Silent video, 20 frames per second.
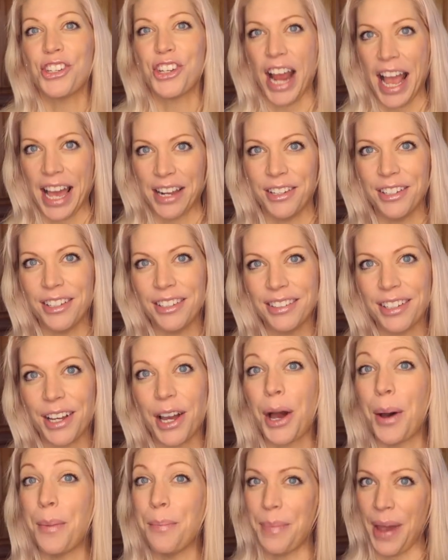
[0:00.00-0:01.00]
channel
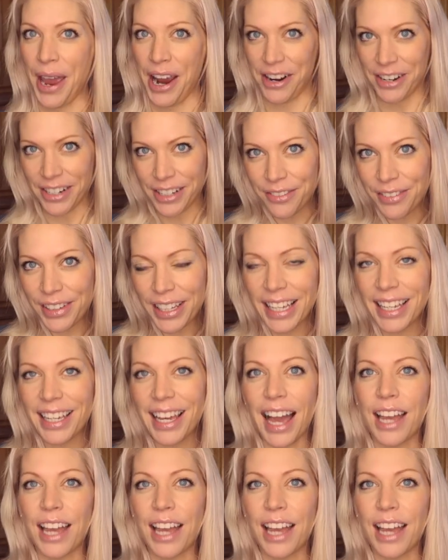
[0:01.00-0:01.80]
comparatively.